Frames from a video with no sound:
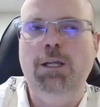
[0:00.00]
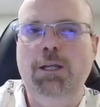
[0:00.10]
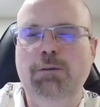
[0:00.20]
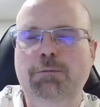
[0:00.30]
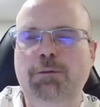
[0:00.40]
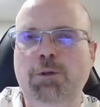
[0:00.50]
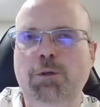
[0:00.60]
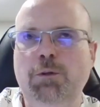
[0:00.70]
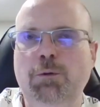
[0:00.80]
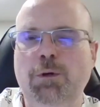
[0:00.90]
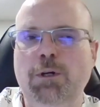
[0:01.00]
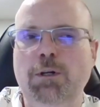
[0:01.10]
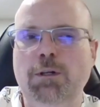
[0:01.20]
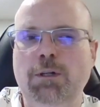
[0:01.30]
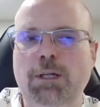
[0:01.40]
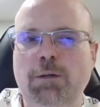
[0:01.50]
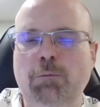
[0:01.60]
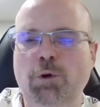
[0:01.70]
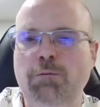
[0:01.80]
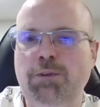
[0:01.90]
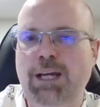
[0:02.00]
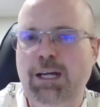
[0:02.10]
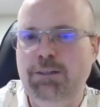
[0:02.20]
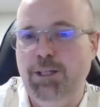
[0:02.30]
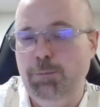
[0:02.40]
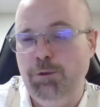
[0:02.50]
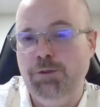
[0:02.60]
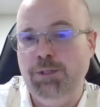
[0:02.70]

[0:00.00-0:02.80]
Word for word: If you are uh, more of a tactile person,